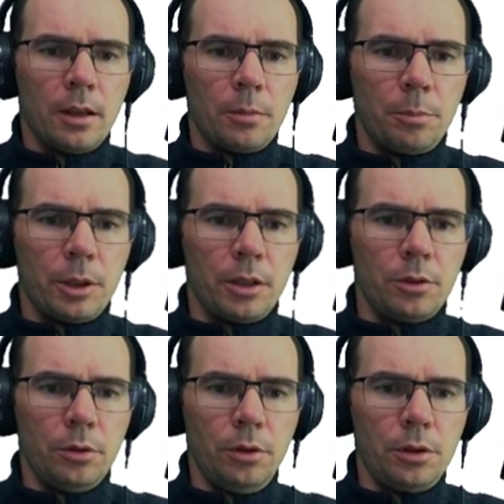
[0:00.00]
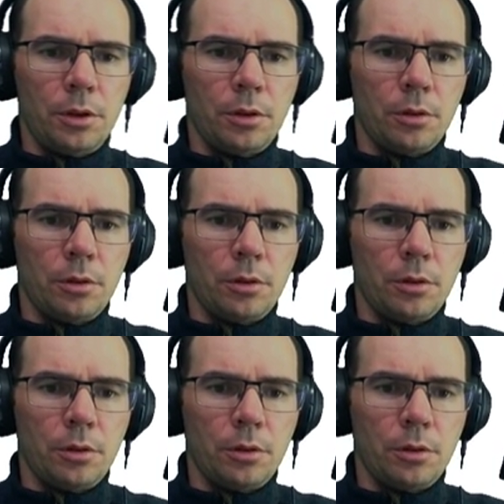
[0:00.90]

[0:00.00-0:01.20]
But it also